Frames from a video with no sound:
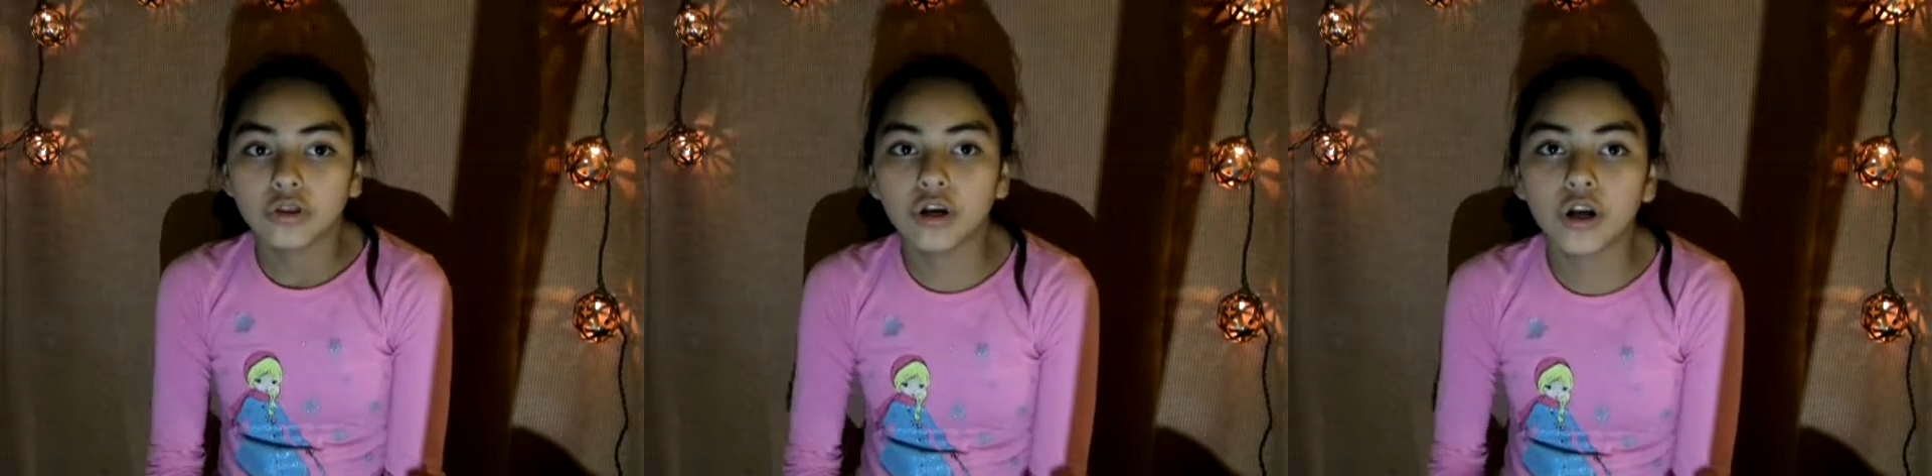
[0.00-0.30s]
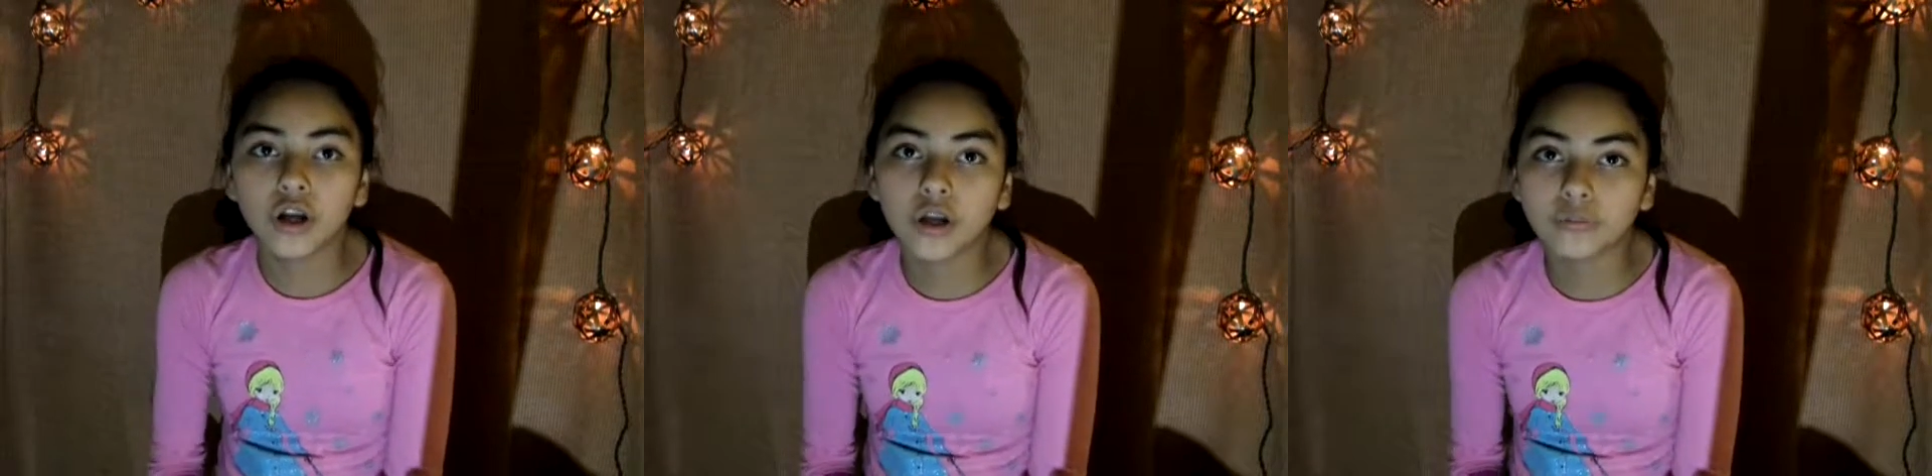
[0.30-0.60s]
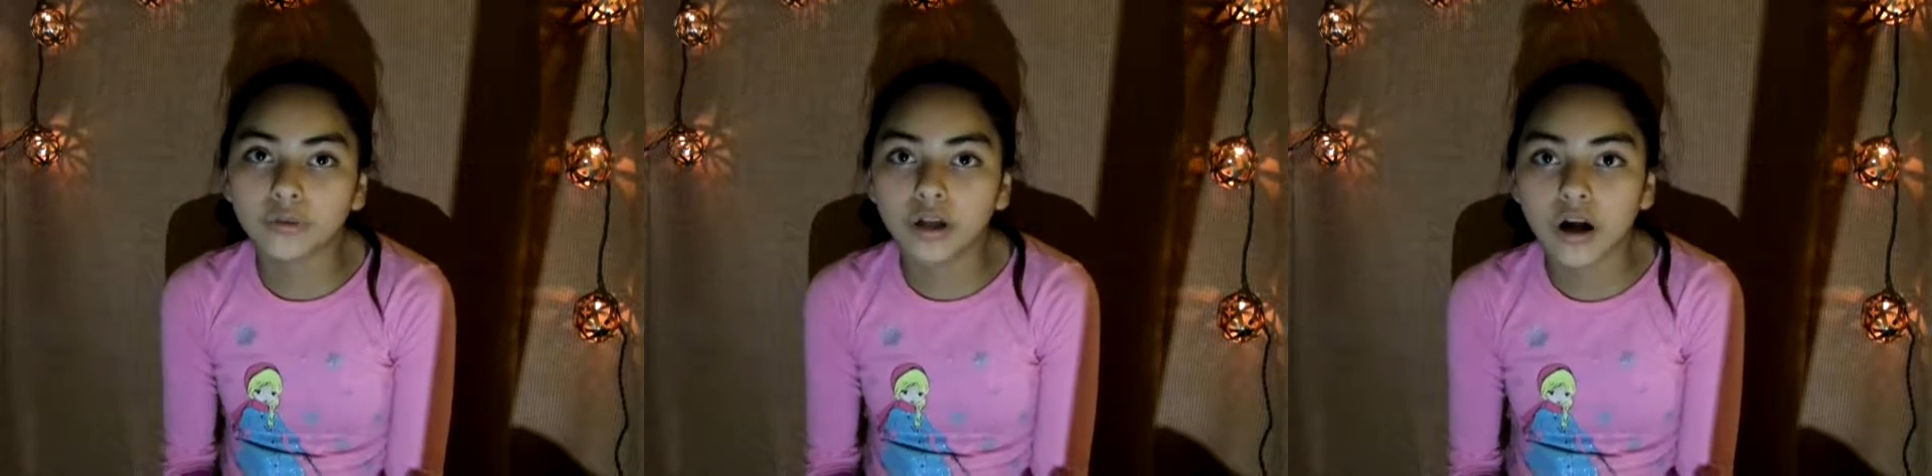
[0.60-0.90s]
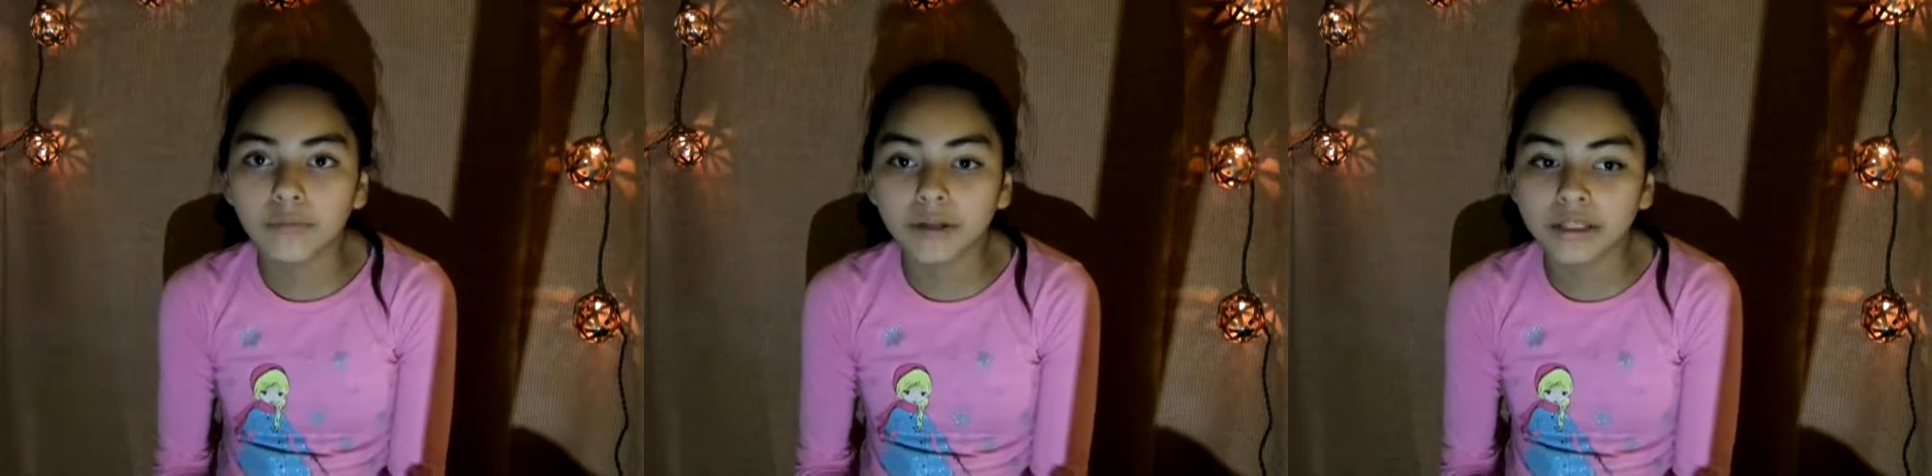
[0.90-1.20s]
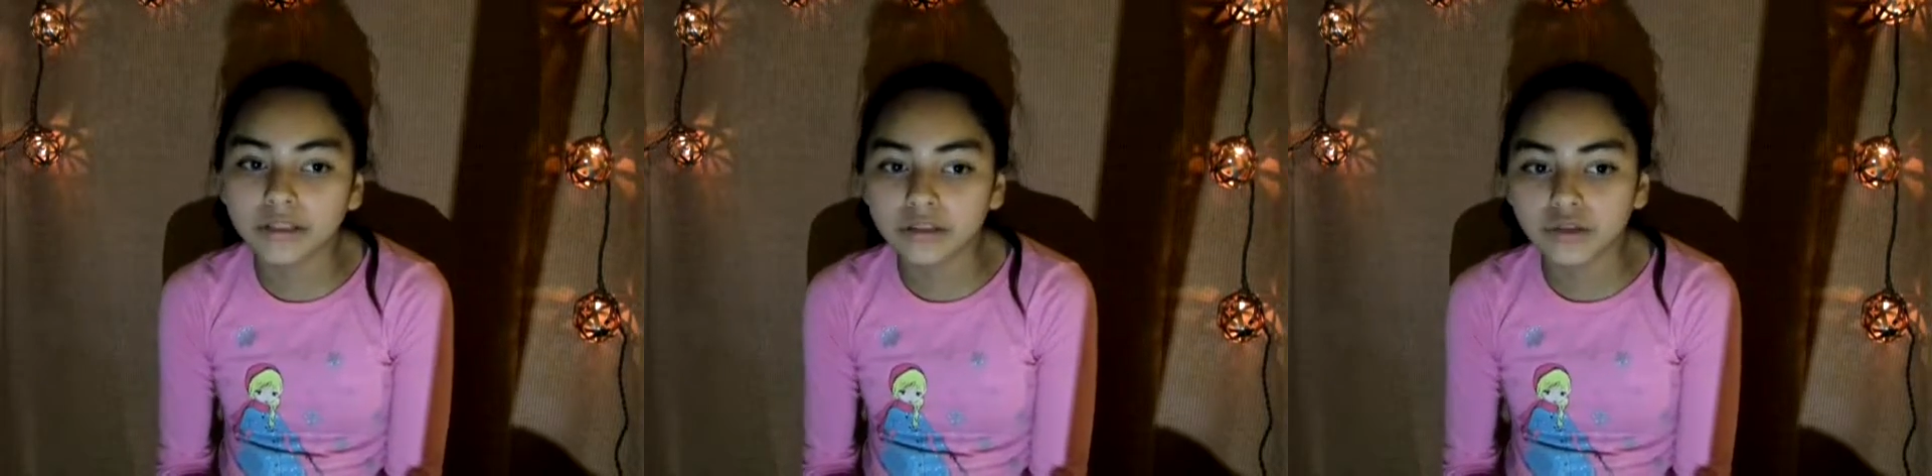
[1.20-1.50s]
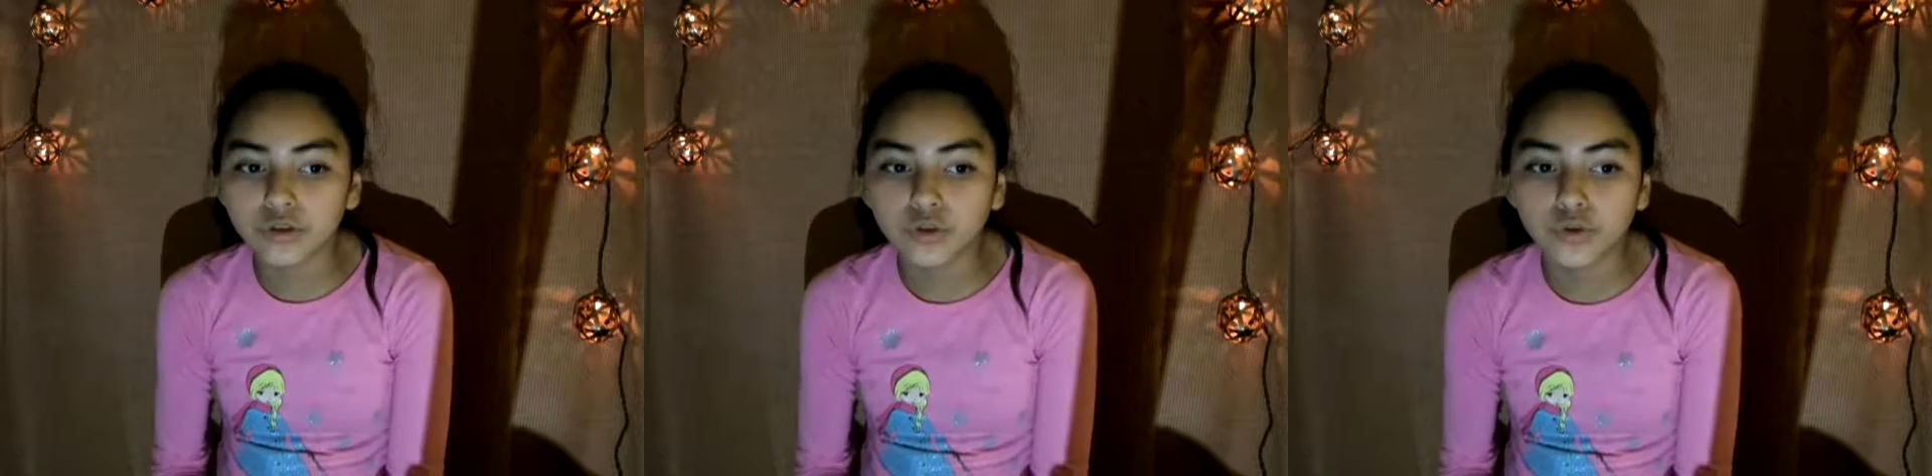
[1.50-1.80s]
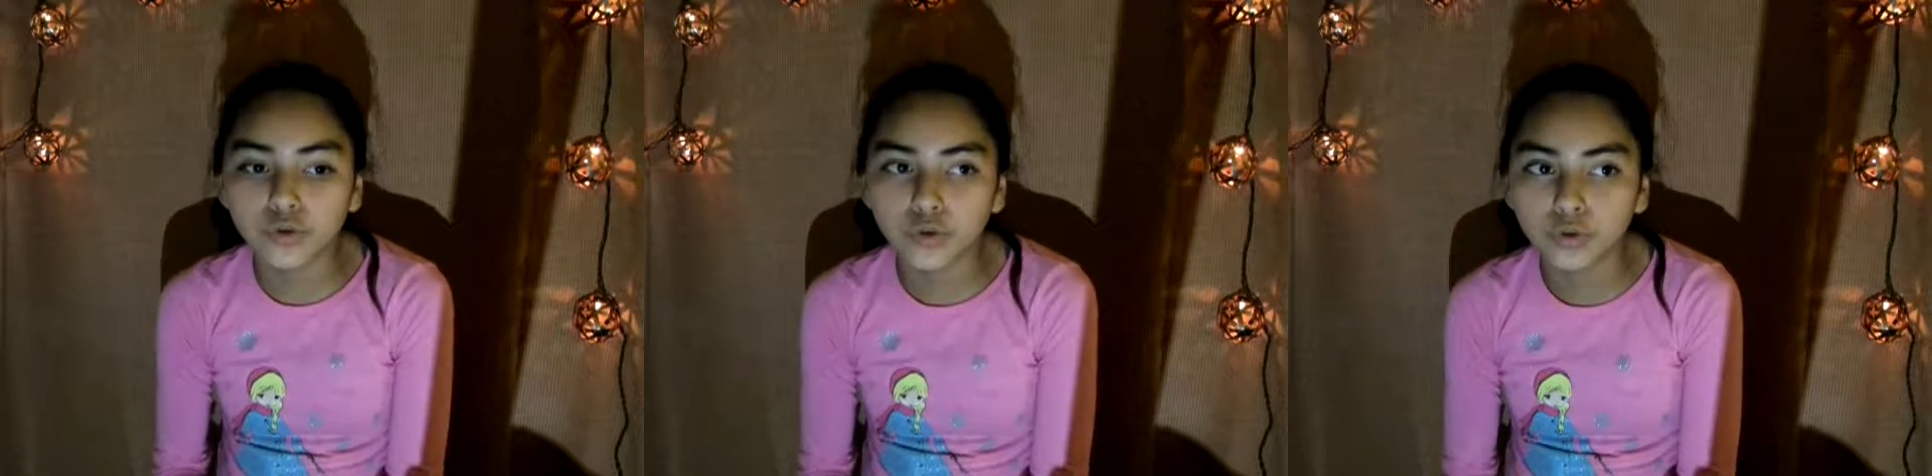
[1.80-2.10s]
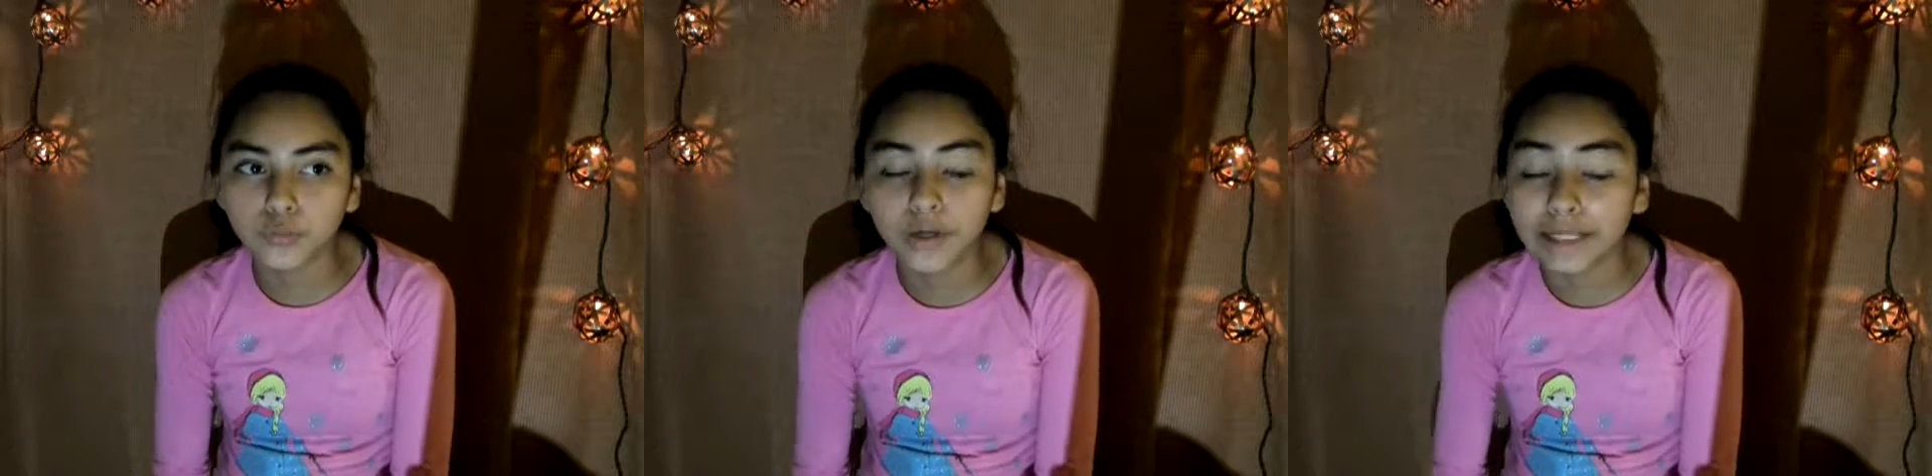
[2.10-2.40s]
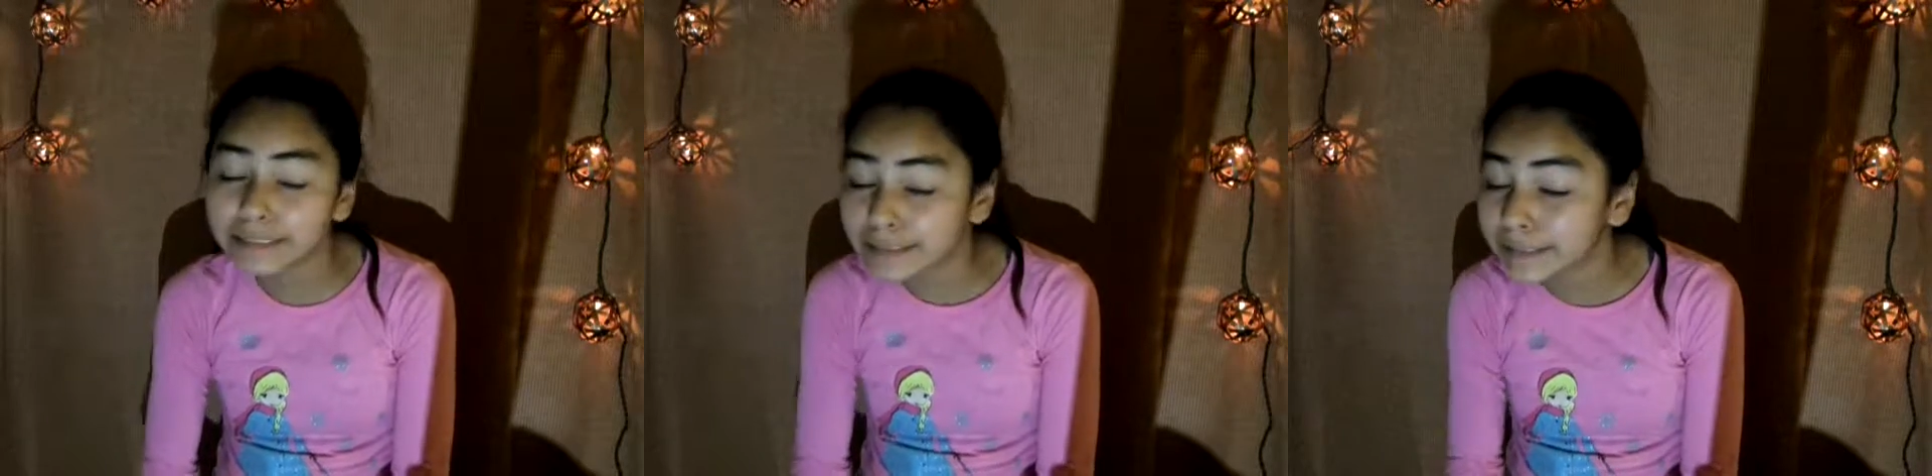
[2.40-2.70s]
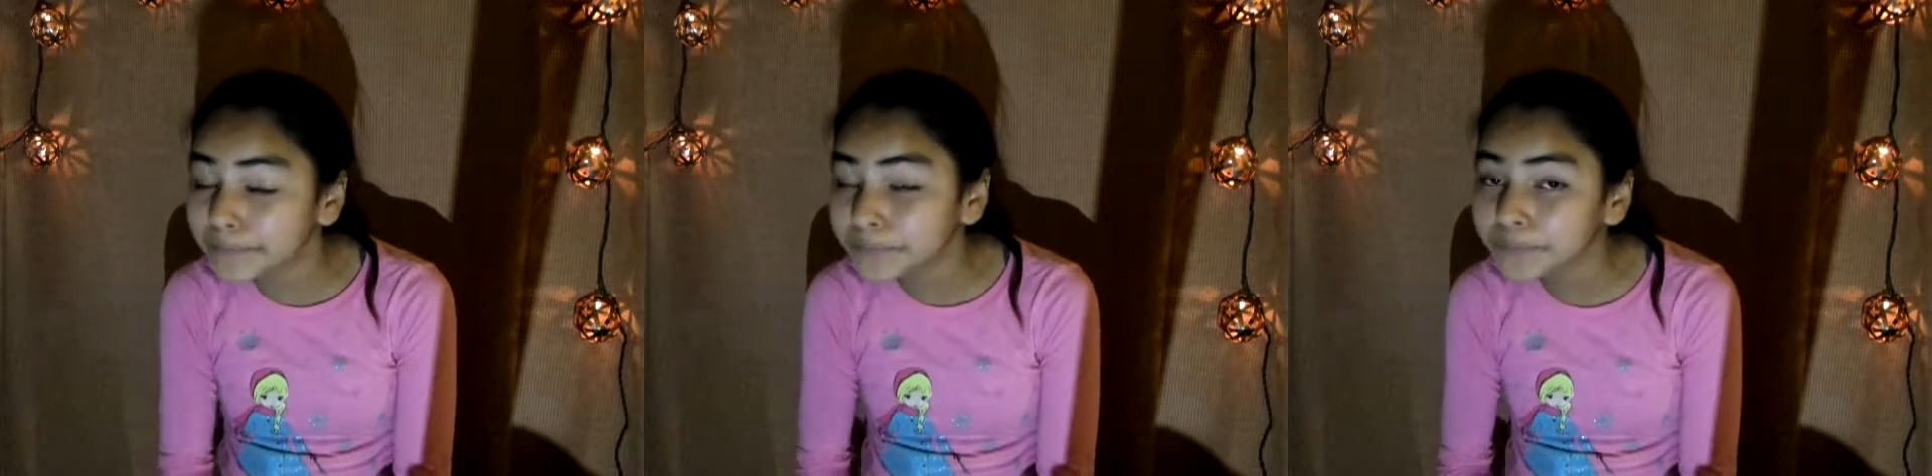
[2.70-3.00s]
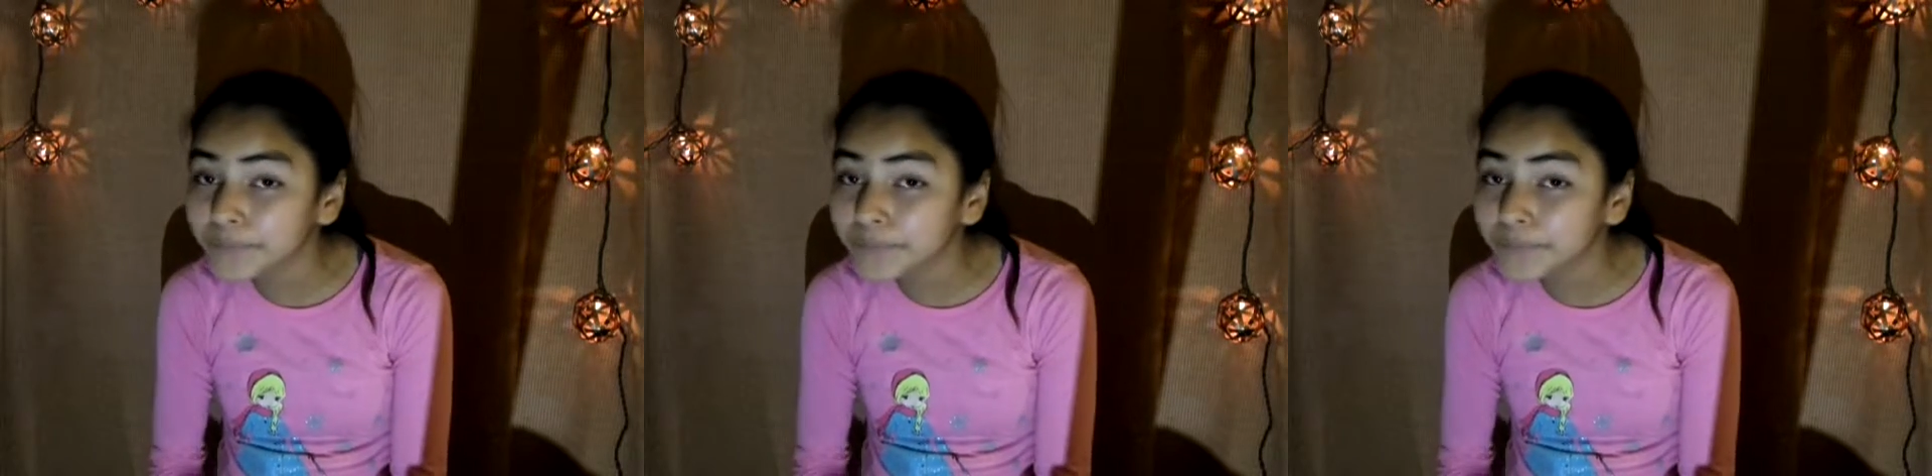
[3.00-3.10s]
Comment to Brenda